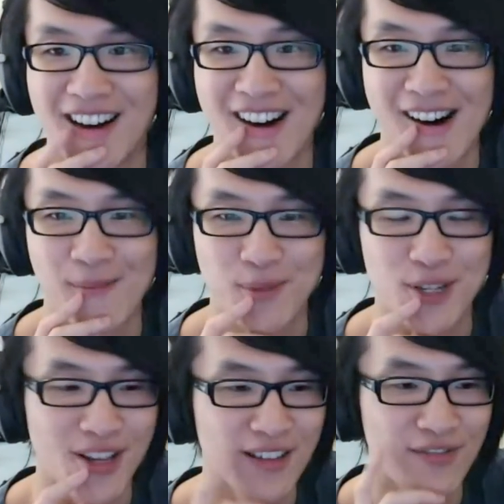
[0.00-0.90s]
Um,
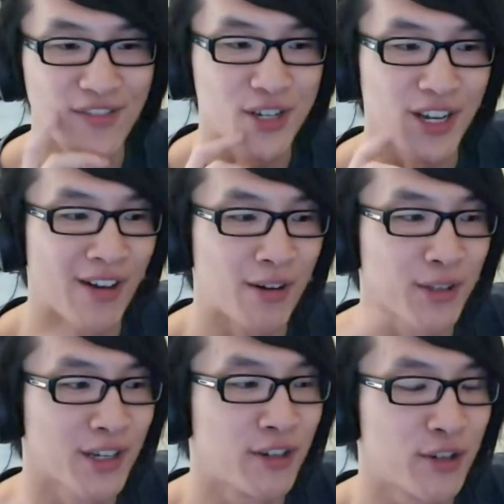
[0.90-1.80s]
so in the future, if I
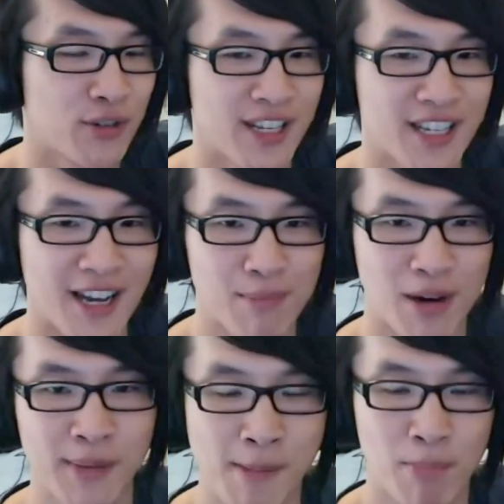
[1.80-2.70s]
was going to do this, I'd
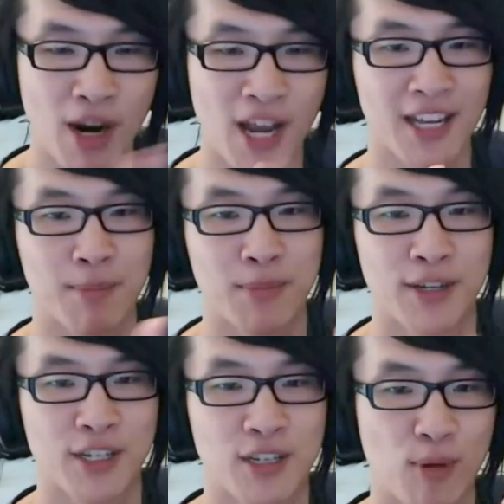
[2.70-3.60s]
probably break it up
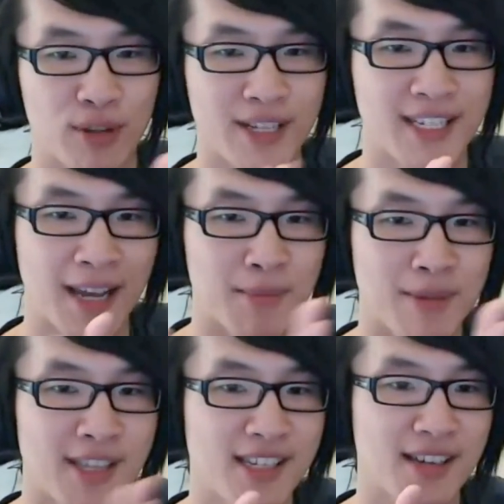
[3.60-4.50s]
into smaller
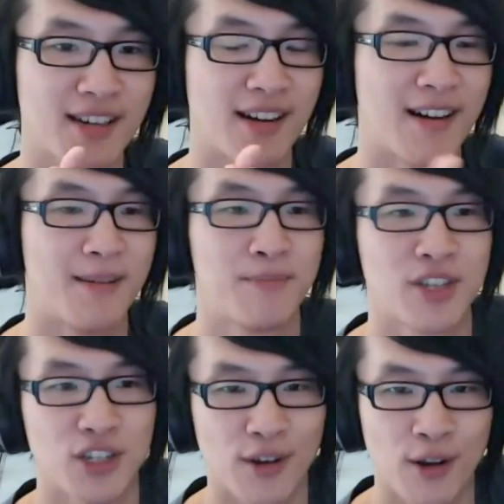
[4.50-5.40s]
segments, um,
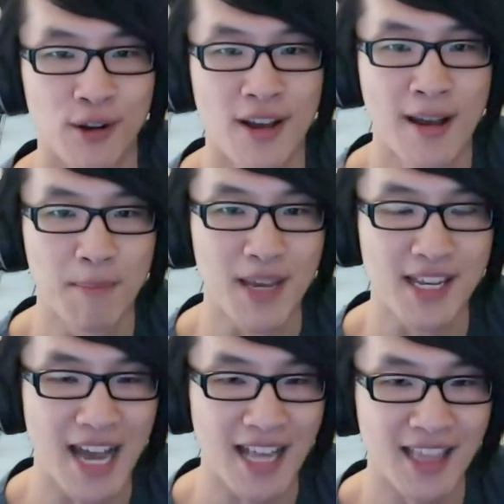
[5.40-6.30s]
just so,
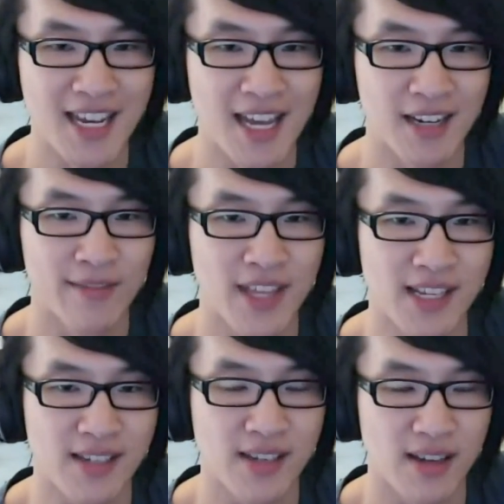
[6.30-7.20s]
because at the end of
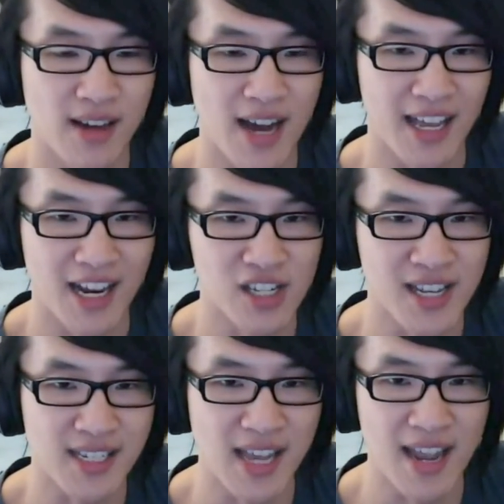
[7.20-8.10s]
this, I can
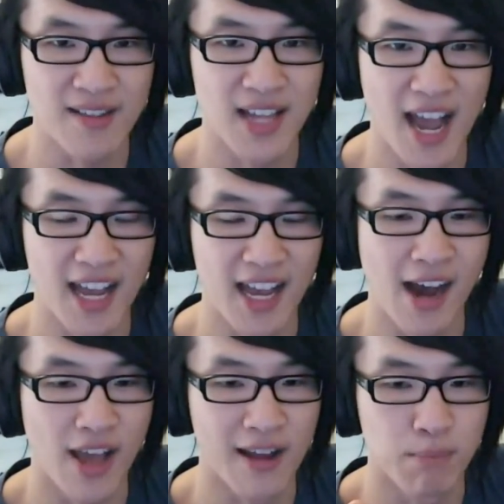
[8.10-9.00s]
actually save the
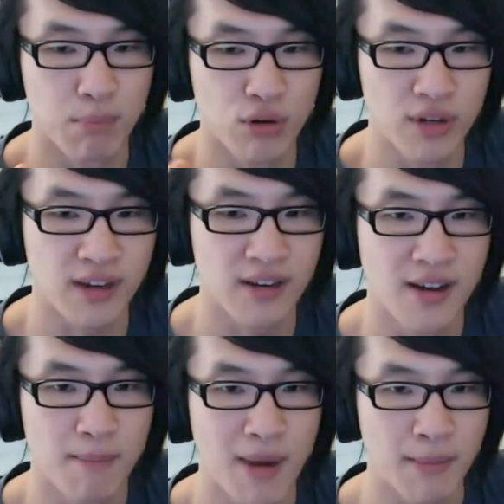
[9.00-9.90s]
Hangout and put it
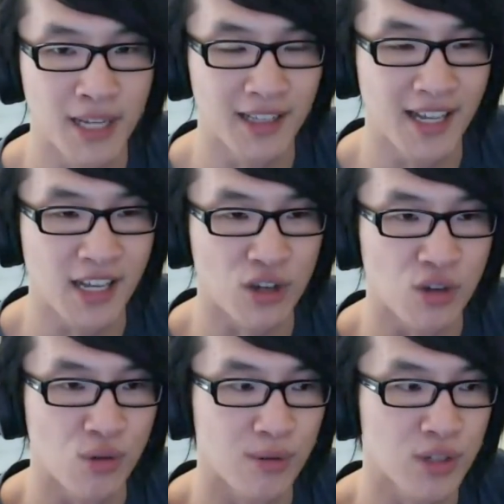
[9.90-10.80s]
publicly so
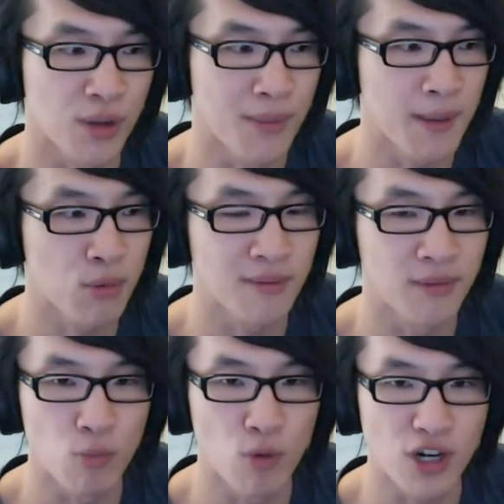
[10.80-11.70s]
you so people can
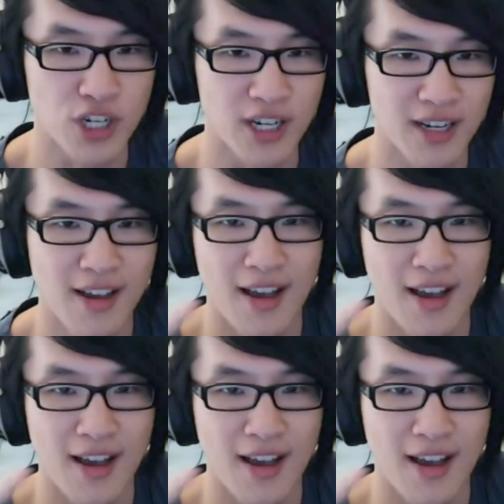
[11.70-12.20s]
rewatch it.